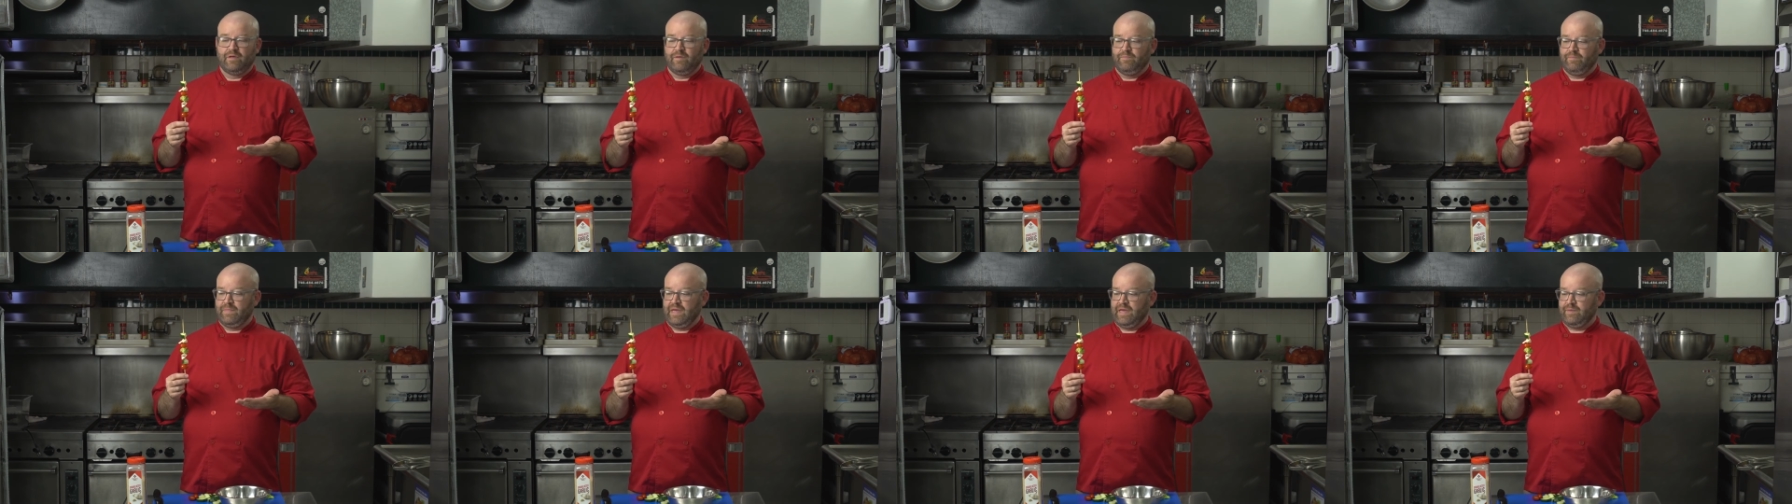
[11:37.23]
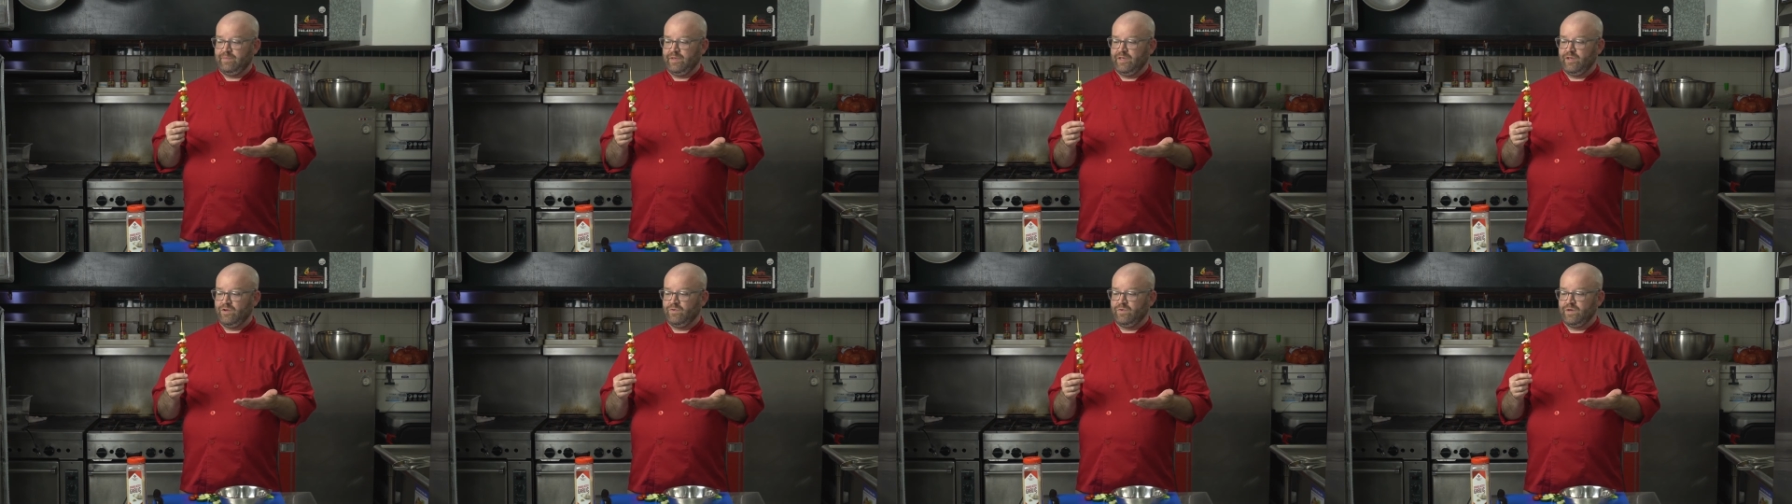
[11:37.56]

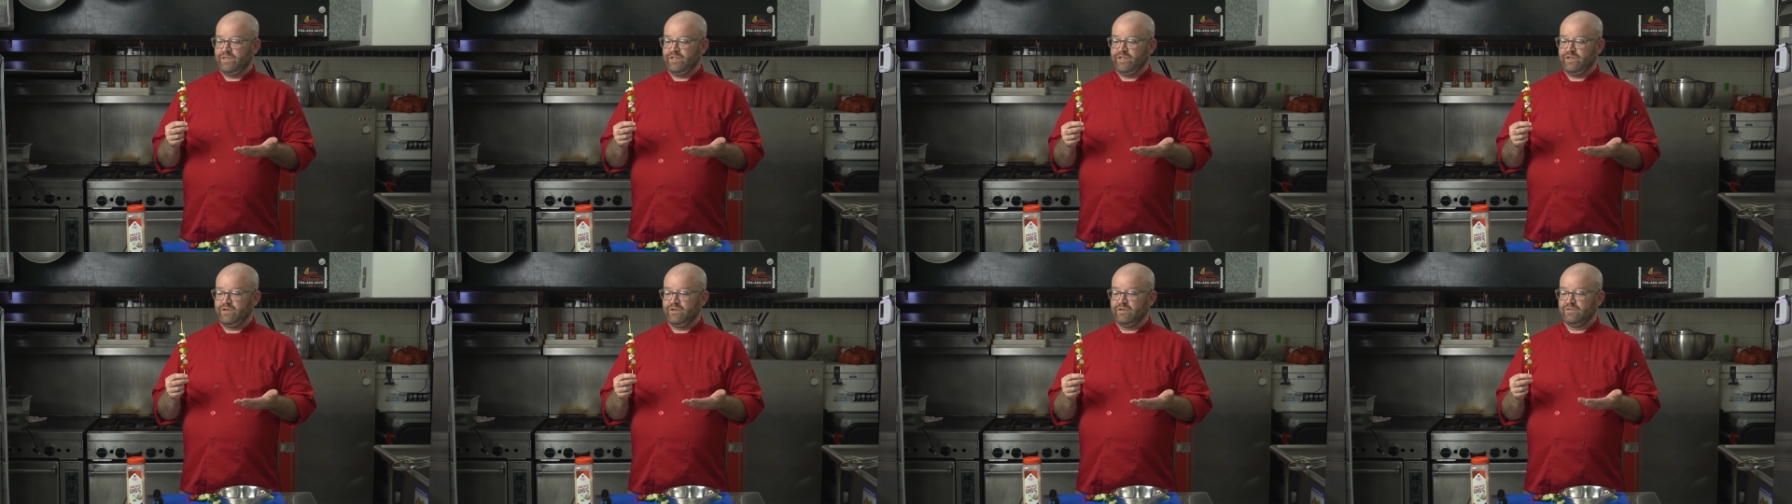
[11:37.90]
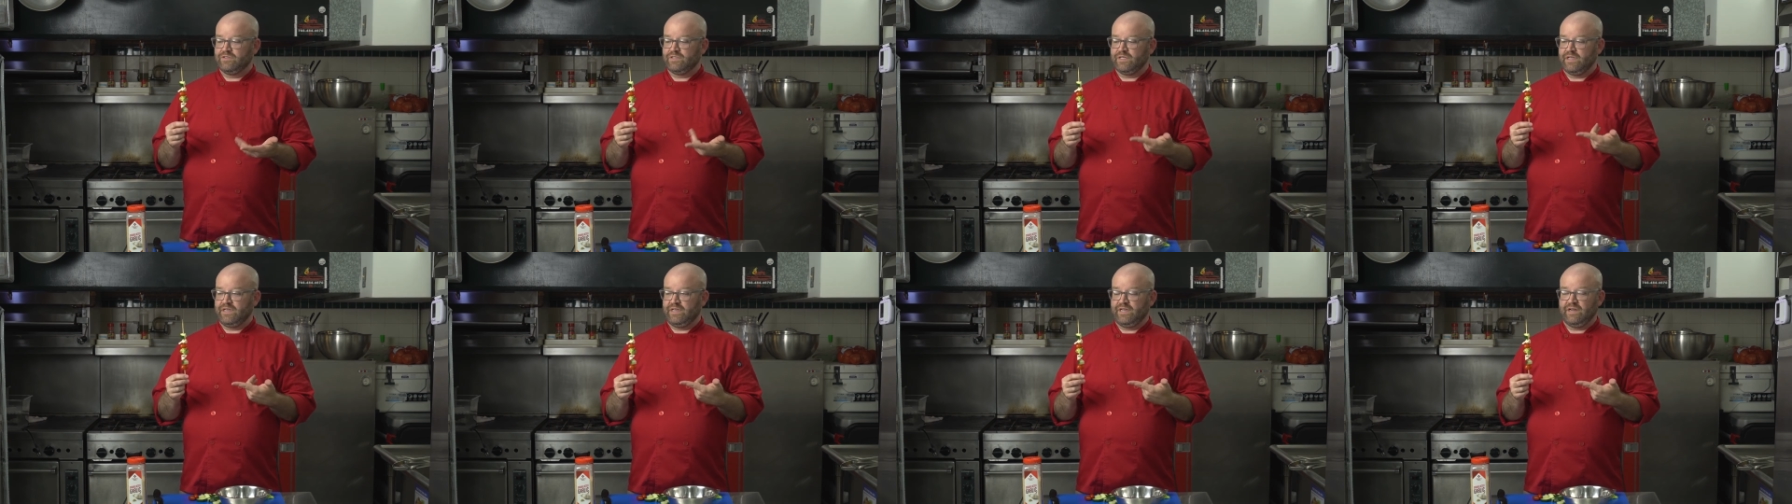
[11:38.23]
Maybe you would use
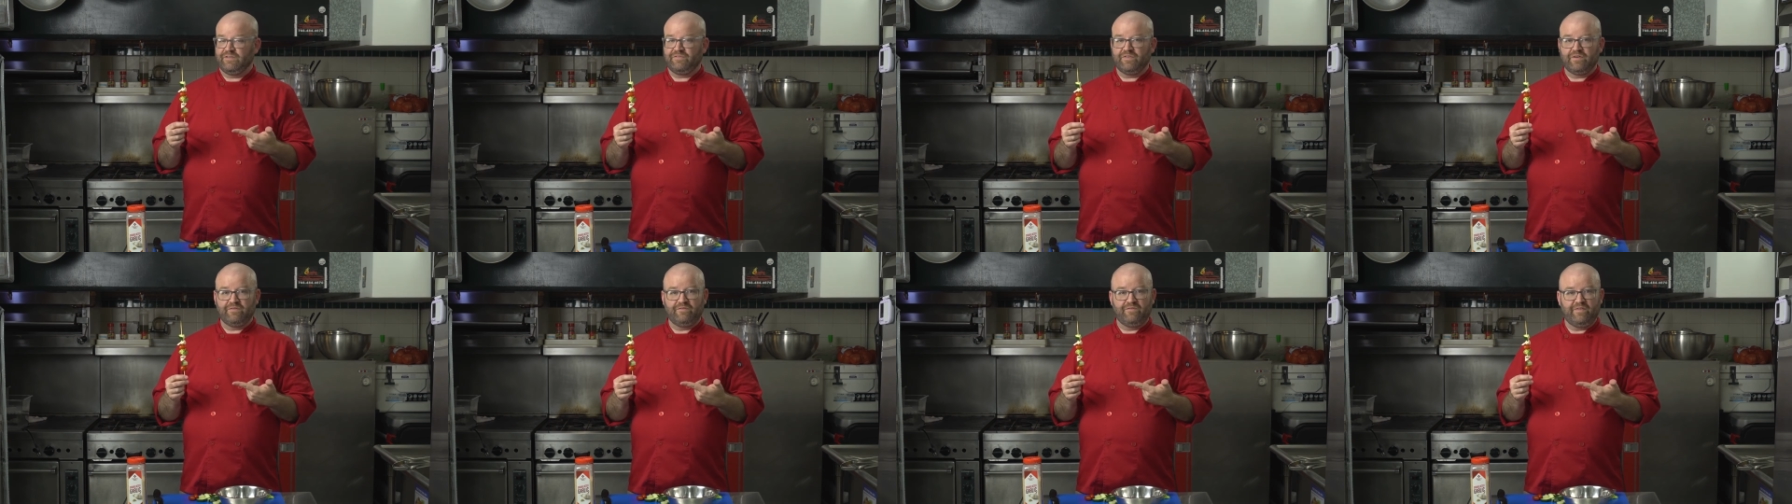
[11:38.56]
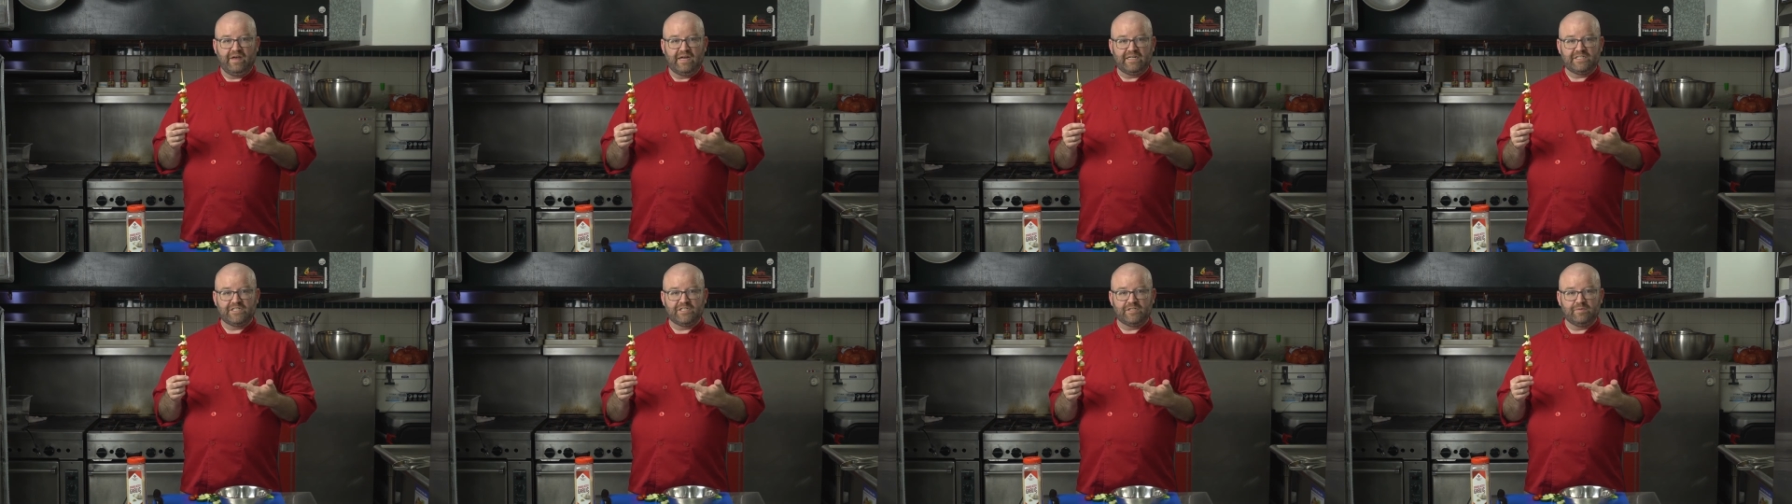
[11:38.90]
a different
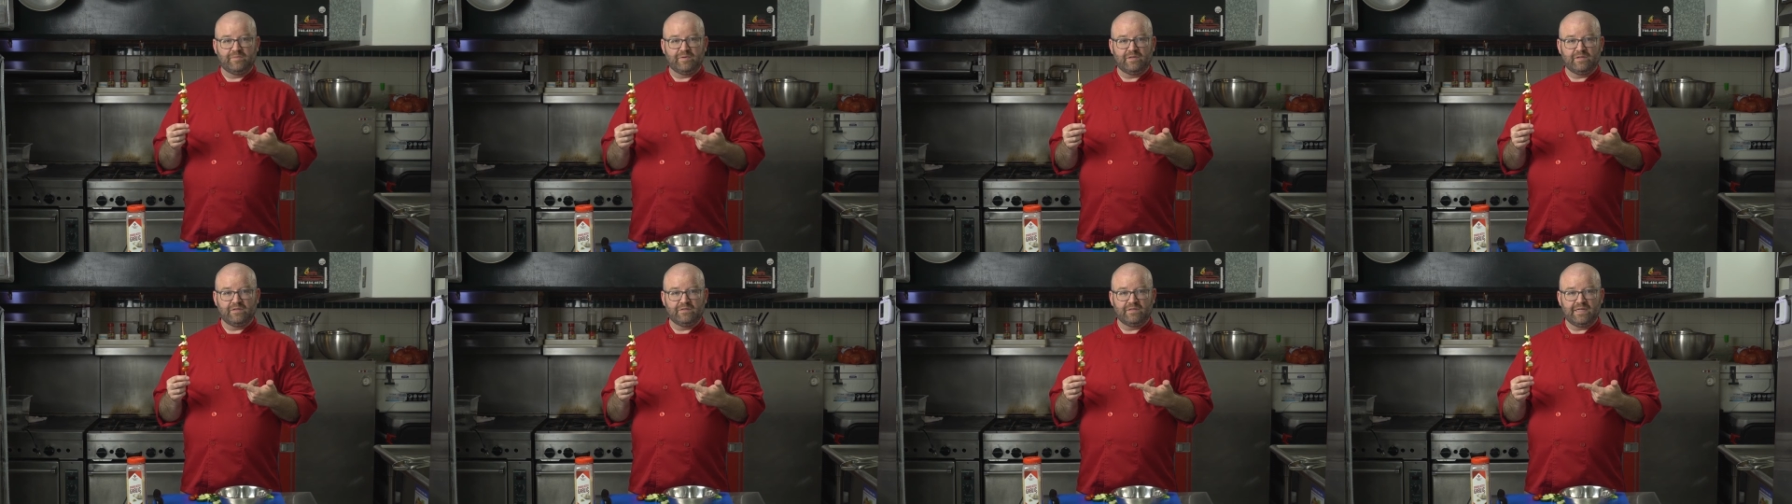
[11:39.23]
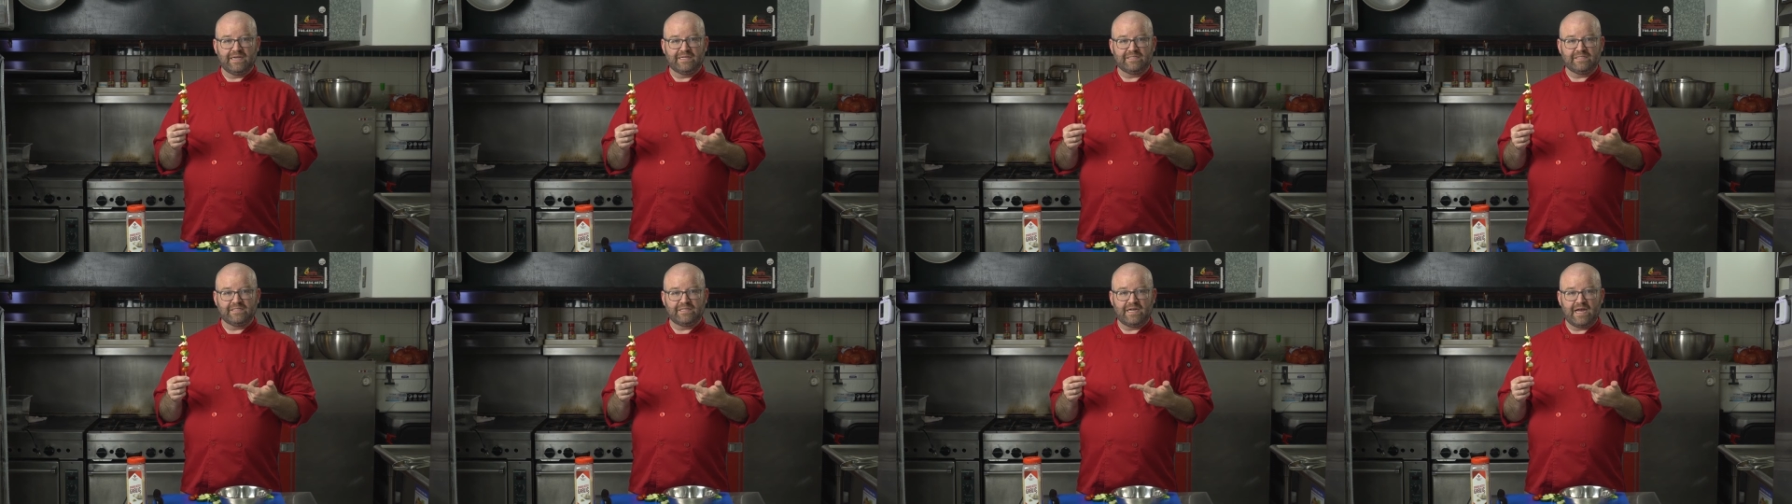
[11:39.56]
vegetable
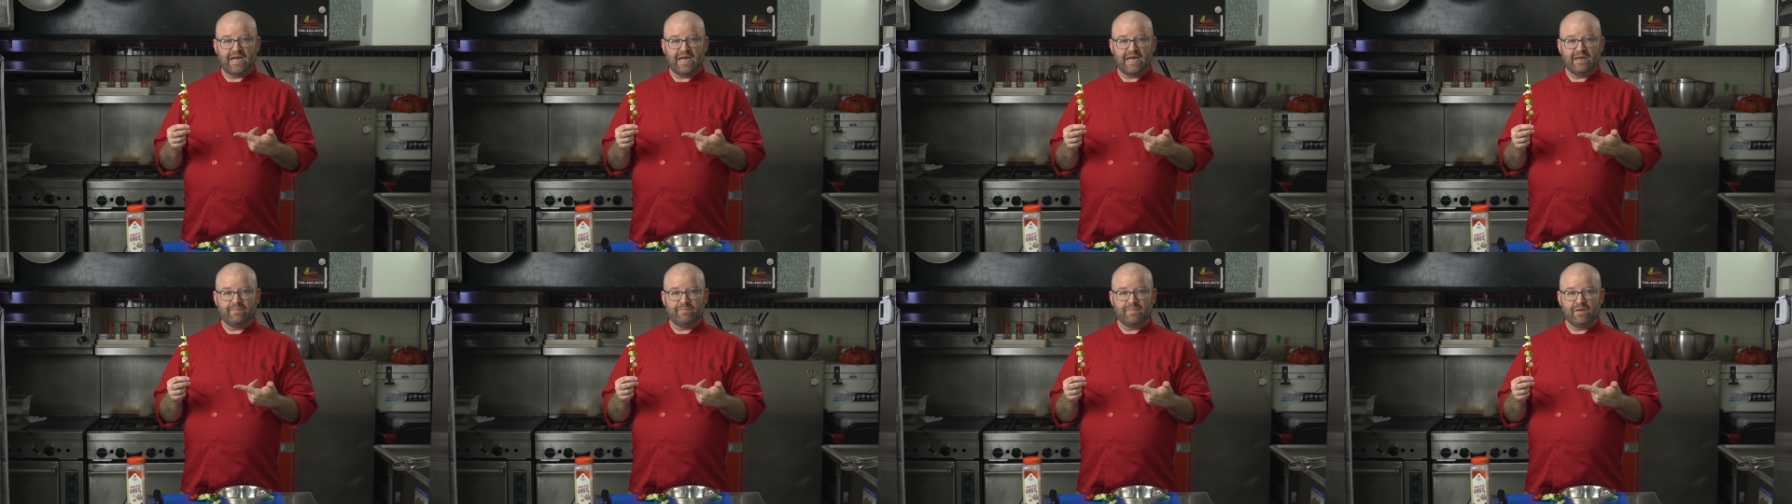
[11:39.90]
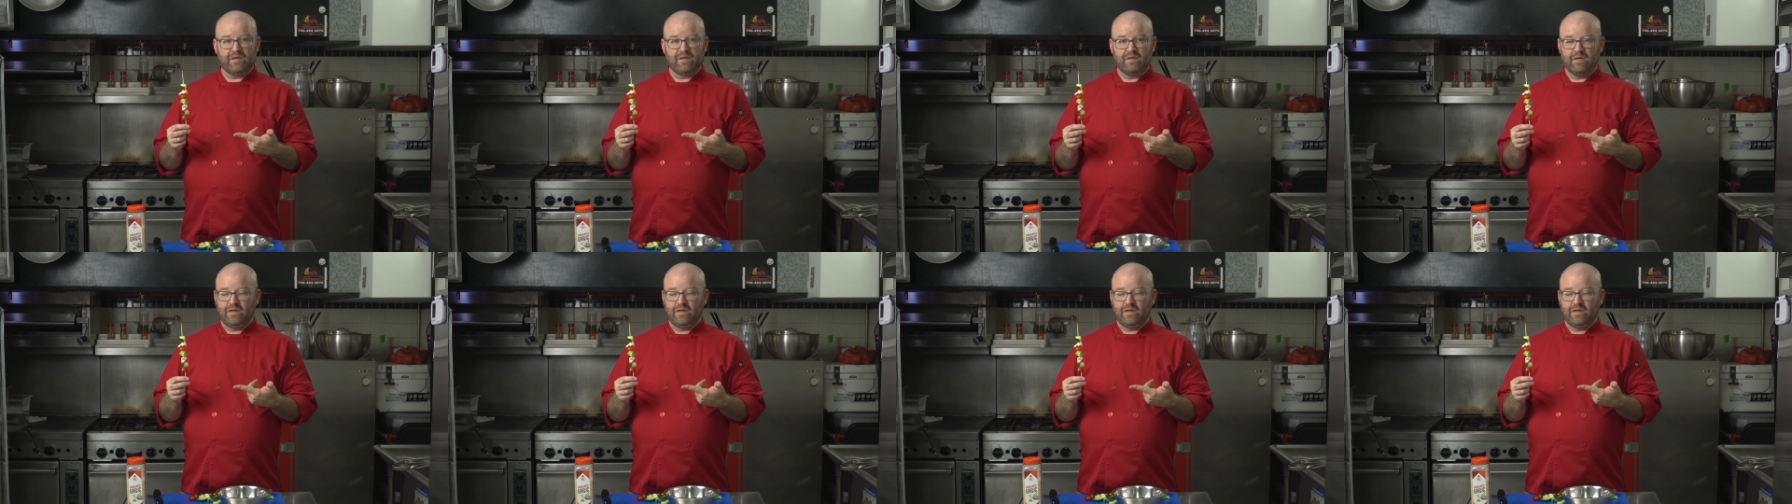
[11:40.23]
next time.